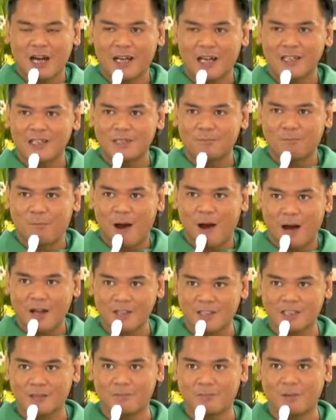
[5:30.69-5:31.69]
as
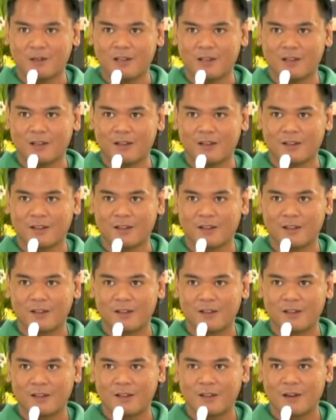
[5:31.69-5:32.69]
possible
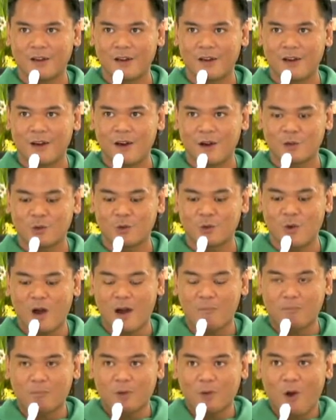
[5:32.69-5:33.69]
to
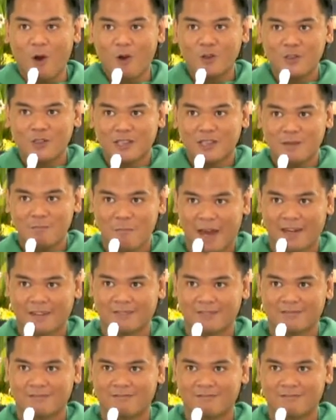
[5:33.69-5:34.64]
approximate,